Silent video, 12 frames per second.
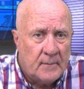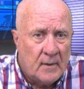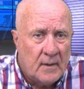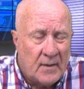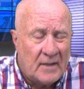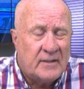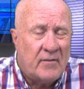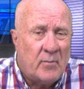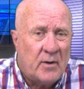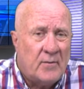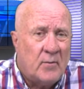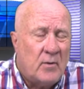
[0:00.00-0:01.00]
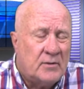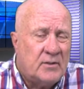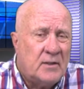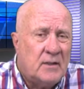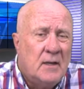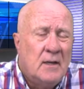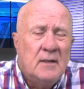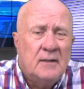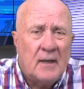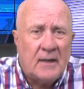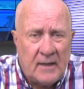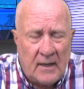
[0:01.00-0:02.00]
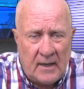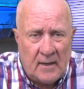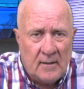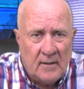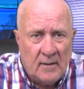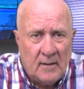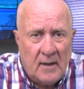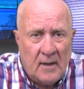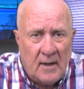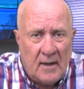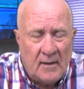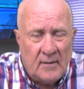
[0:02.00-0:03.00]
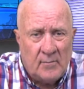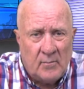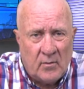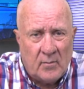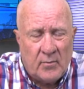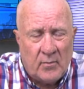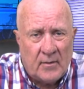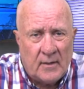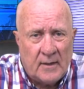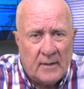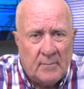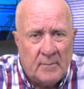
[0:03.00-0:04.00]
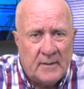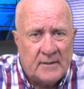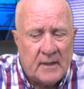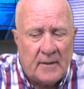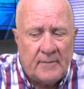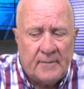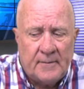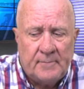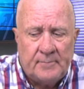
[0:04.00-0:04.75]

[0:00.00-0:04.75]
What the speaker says: Thanks everybody for watching. Take care, and more importantly, be safe.